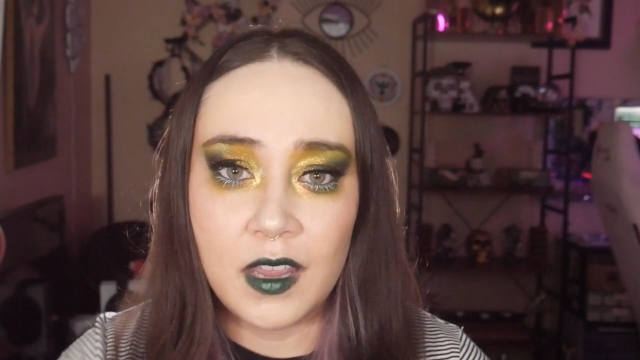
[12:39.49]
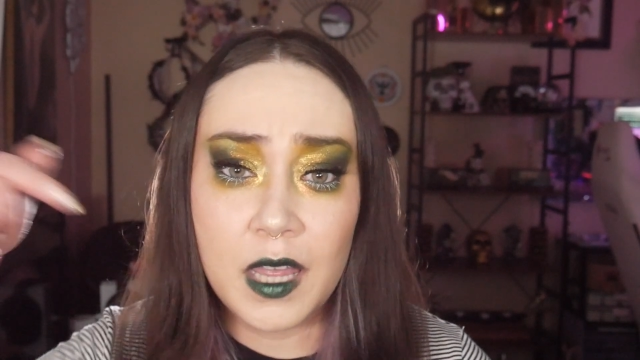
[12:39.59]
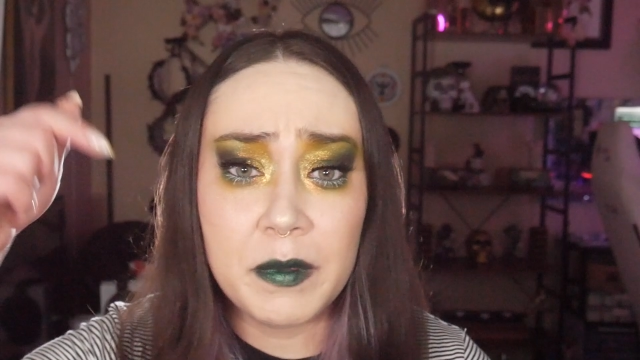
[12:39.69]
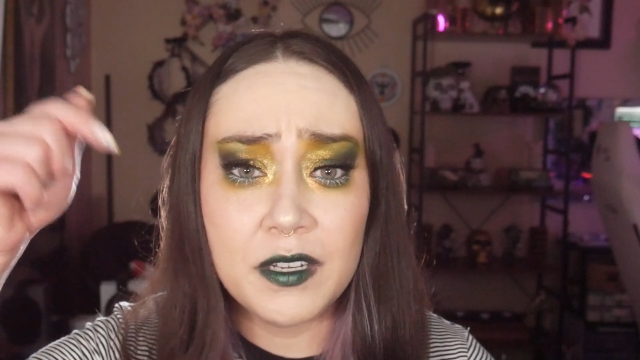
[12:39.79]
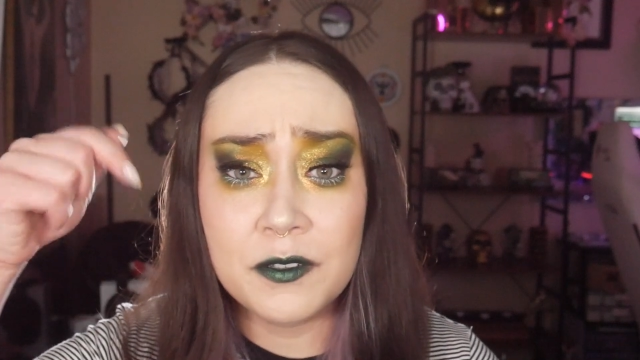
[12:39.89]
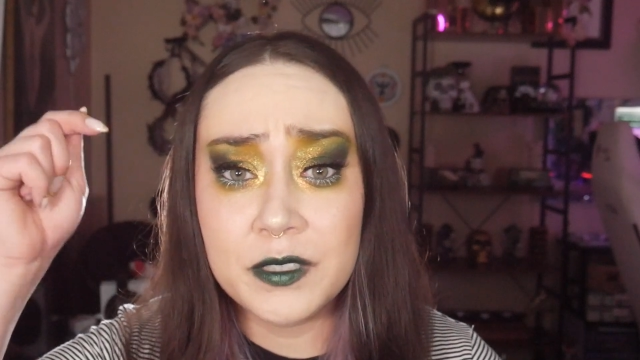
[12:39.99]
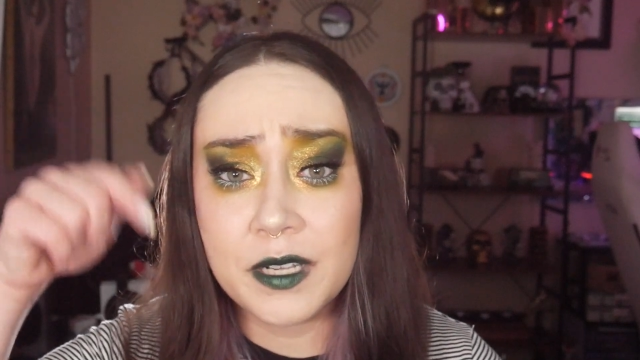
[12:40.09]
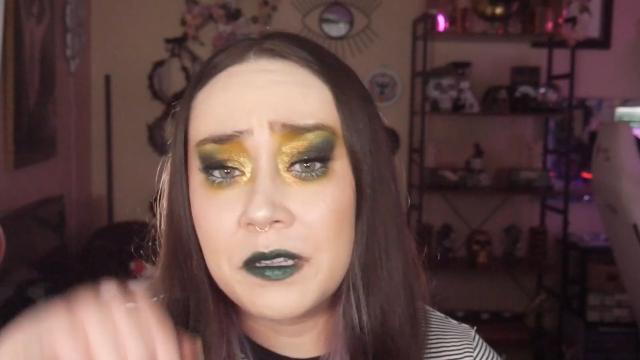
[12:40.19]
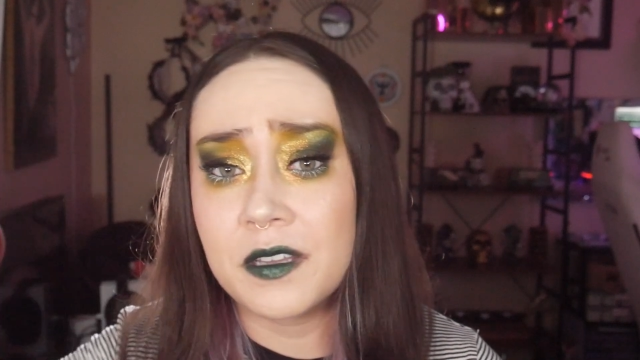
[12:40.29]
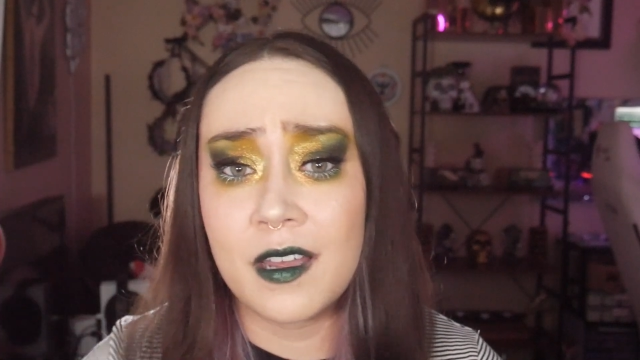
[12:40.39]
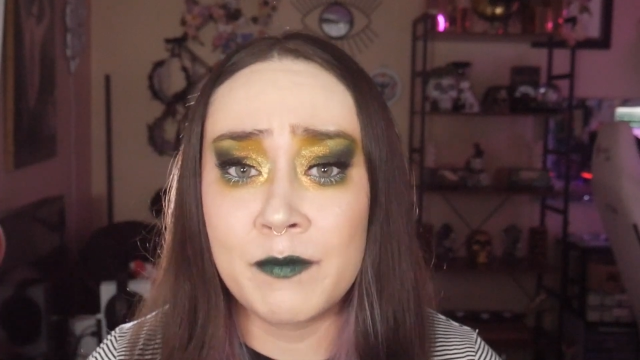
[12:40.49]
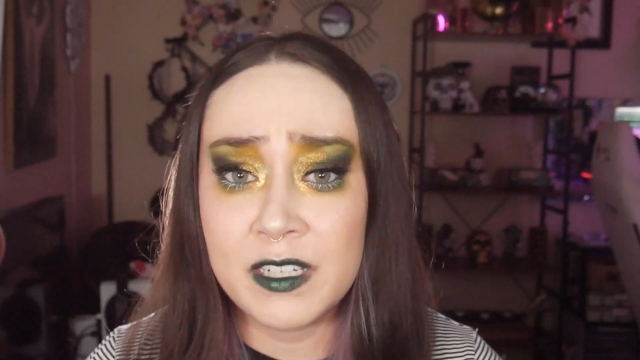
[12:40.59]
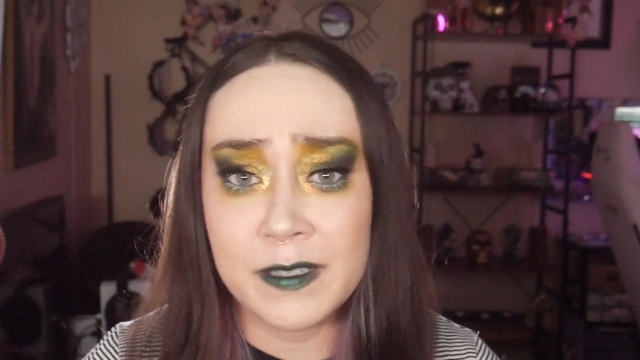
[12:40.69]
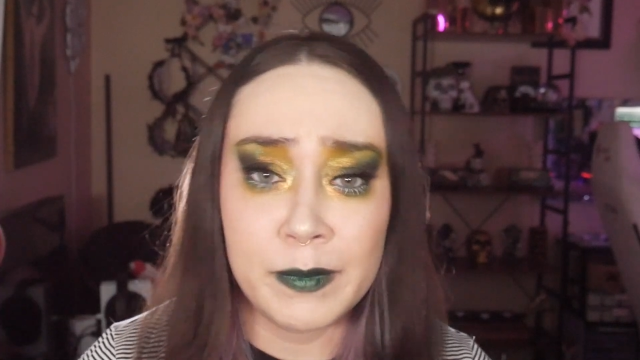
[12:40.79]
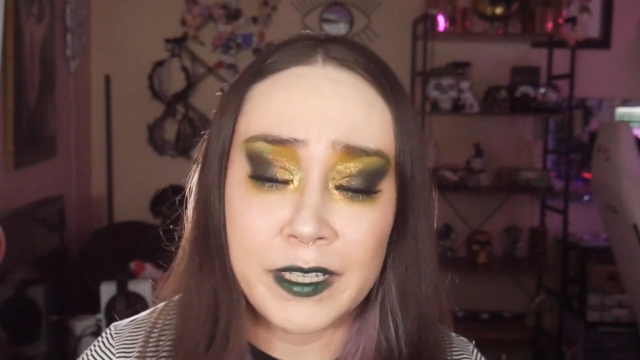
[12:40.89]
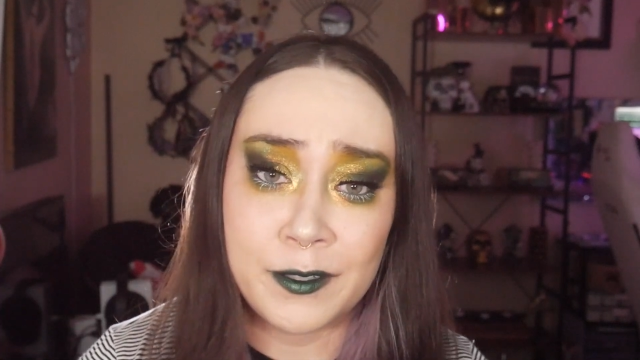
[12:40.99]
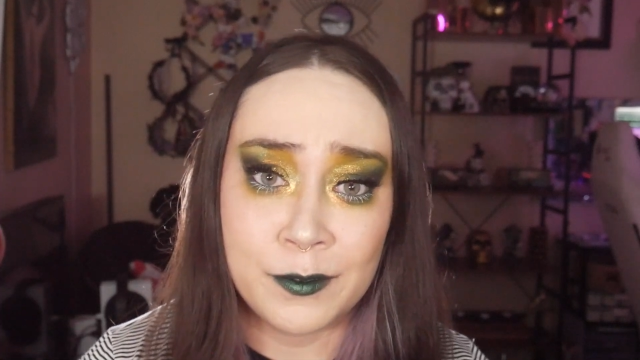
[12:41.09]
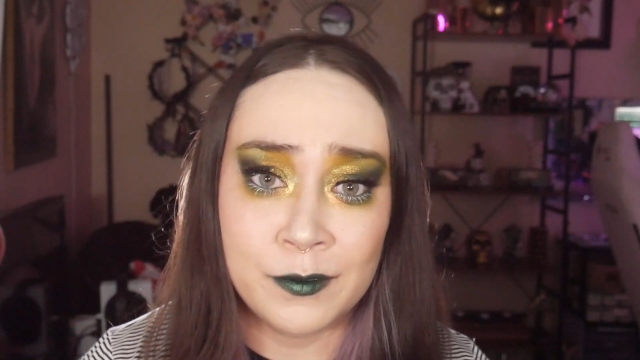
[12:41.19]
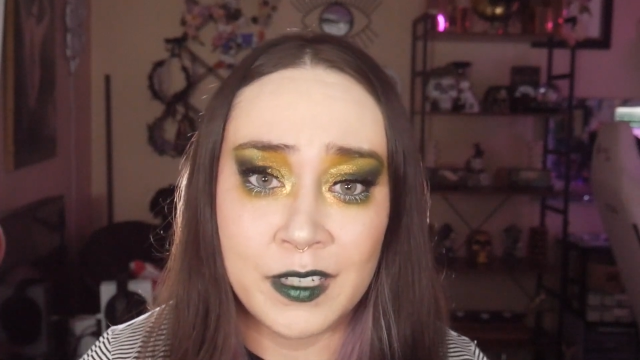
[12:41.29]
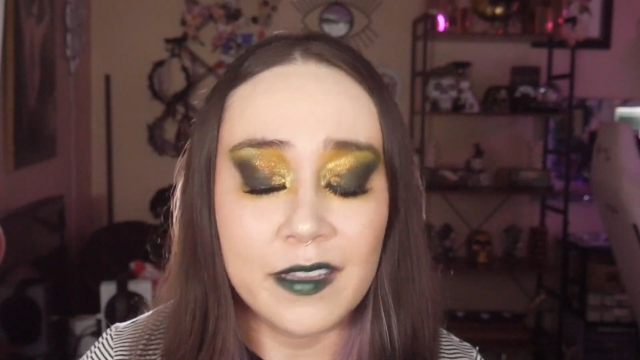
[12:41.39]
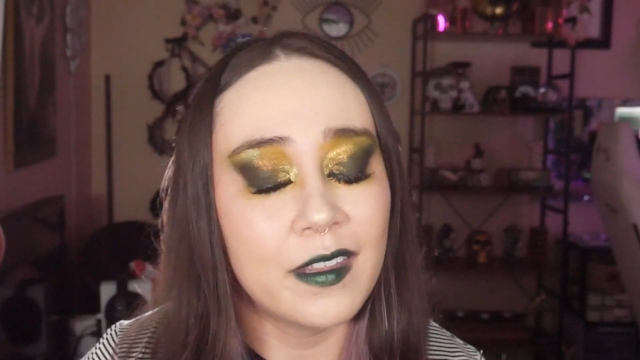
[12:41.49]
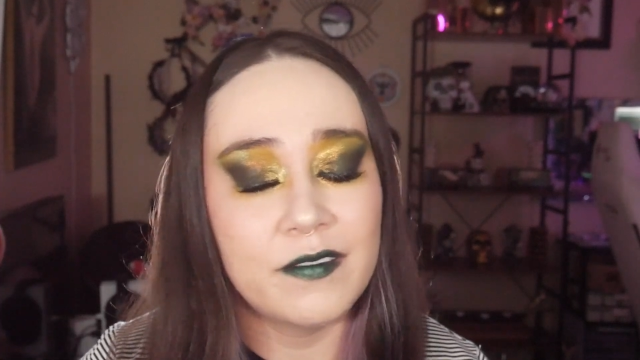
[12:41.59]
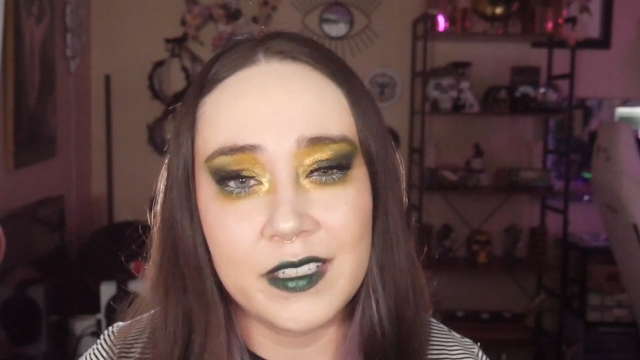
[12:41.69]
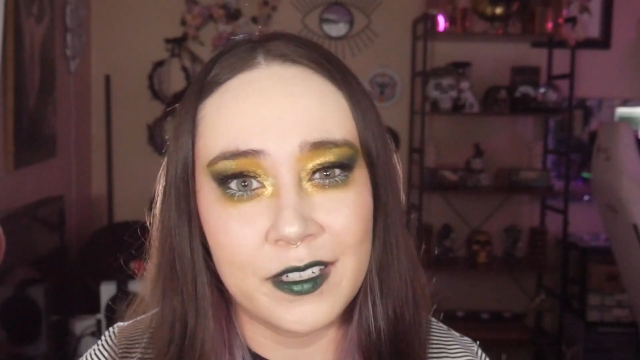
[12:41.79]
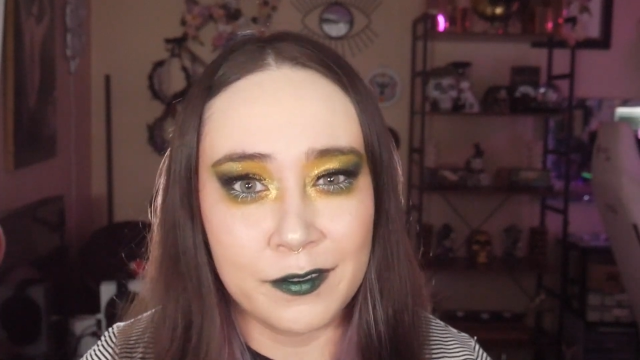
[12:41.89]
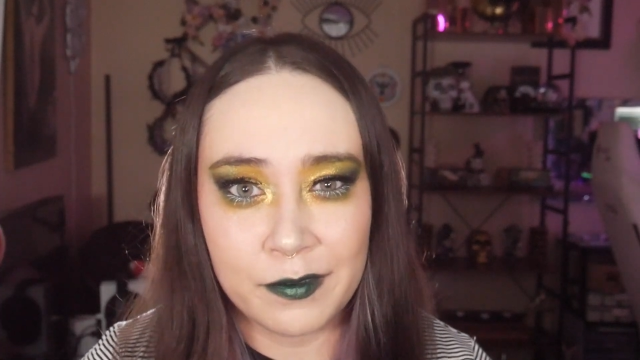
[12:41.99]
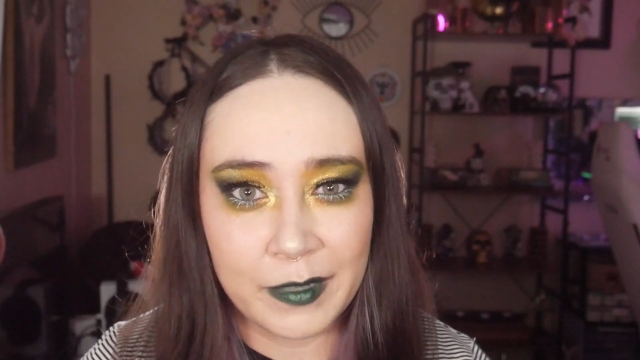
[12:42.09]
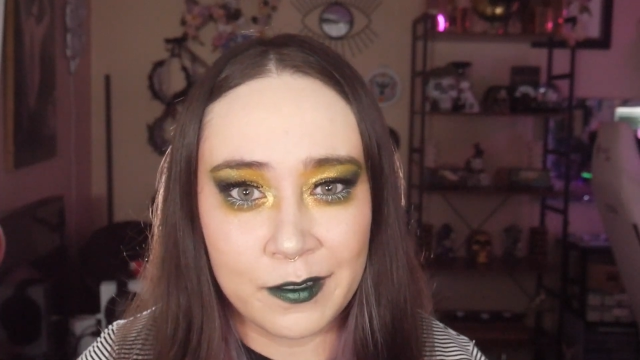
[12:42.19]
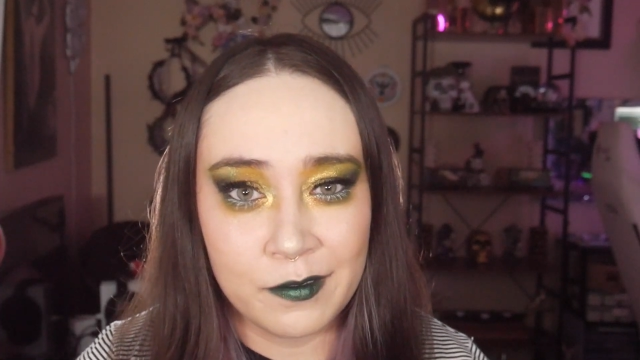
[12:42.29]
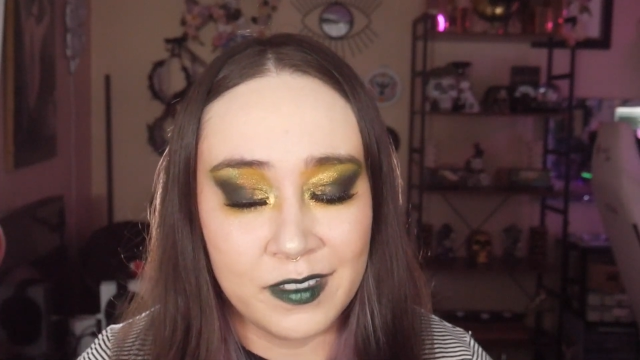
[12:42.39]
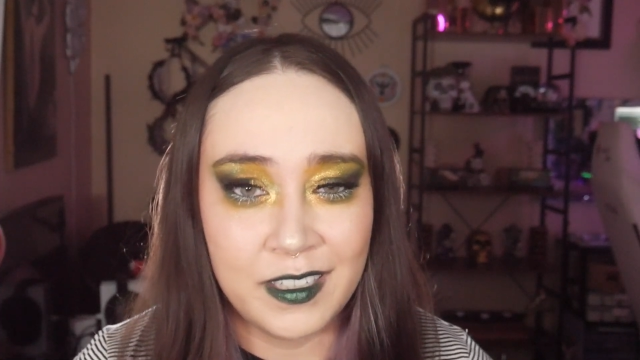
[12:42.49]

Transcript: let me know down in the comments below. I'd love to hear from you.